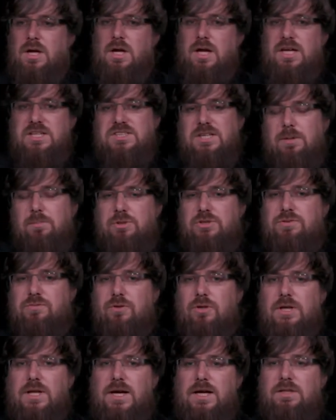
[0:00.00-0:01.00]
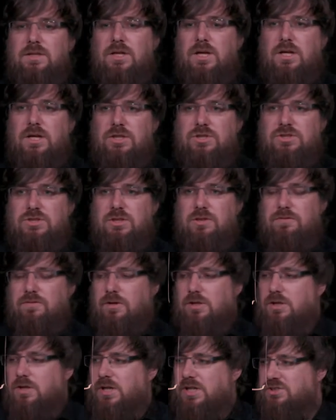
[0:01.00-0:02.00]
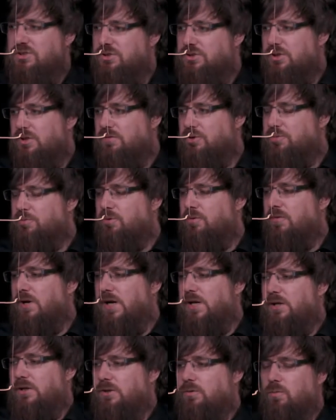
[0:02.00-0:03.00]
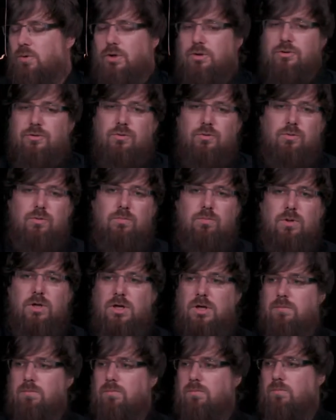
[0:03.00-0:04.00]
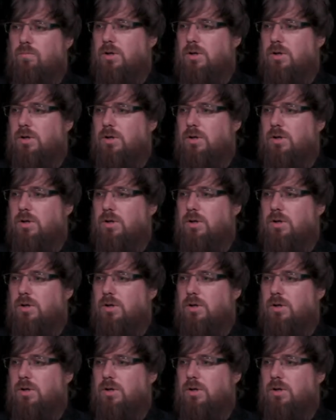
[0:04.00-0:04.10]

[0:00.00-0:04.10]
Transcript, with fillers: Examples for that is if, uh, as a service provider, you want to um,